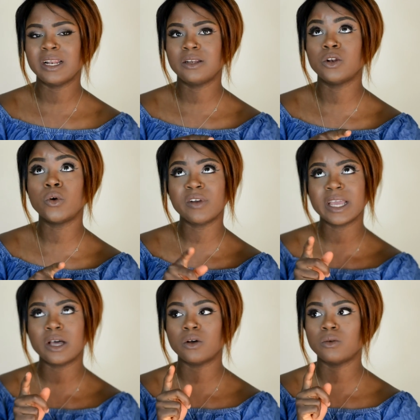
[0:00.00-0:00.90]

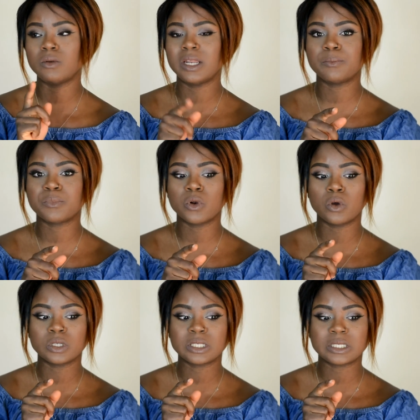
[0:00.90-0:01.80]
L'Oreal lip
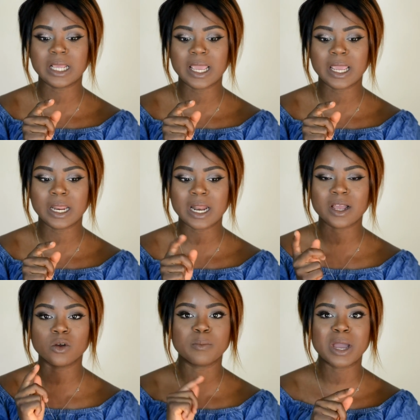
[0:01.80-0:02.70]
gloss in I
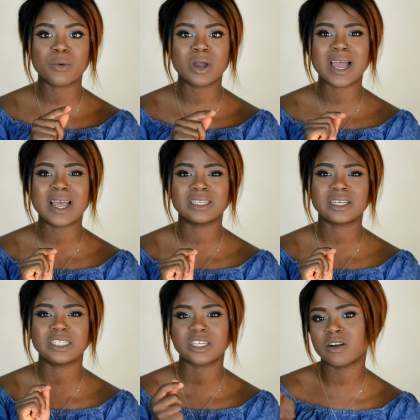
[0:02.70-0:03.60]
Got The Power and
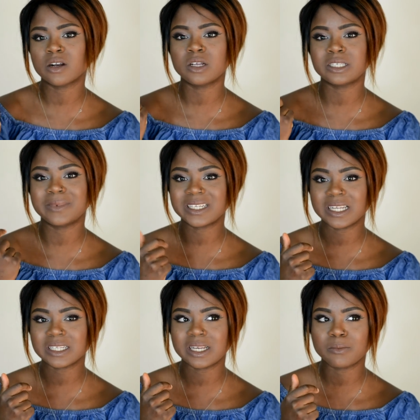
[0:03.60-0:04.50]
a Jara
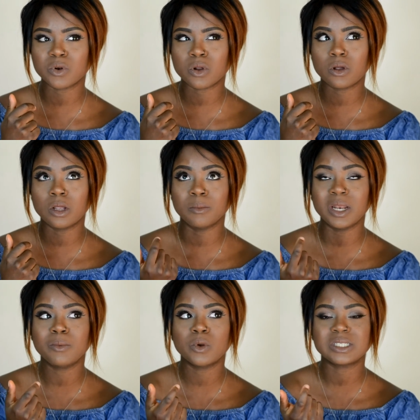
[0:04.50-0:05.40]
Cosmetics lip
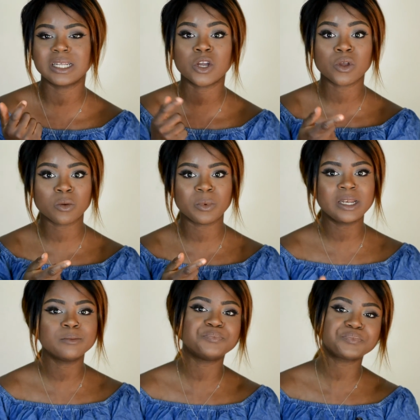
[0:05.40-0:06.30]
gloss in Cocoa Bean.
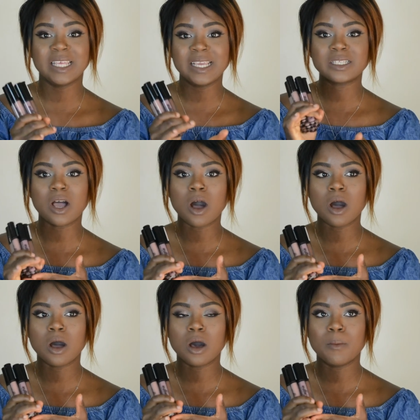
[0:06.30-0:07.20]
These
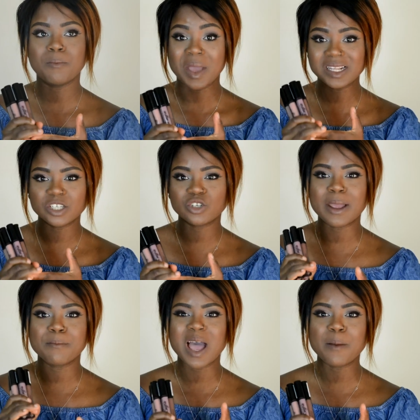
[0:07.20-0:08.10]
are meant to
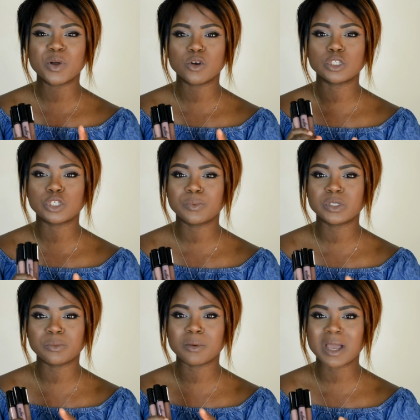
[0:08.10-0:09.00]
dry matte, but not super,
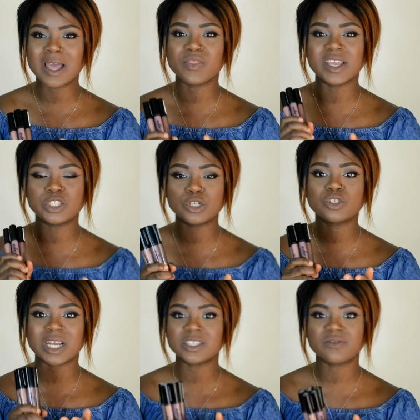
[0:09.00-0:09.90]
super matte. They do
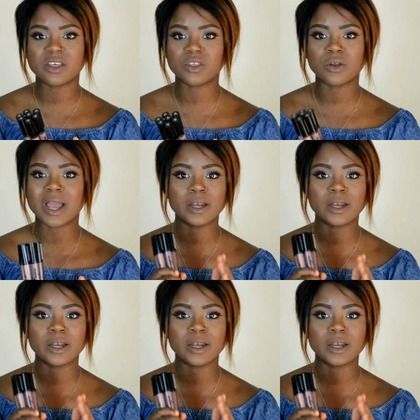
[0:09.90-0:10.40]
transfer though.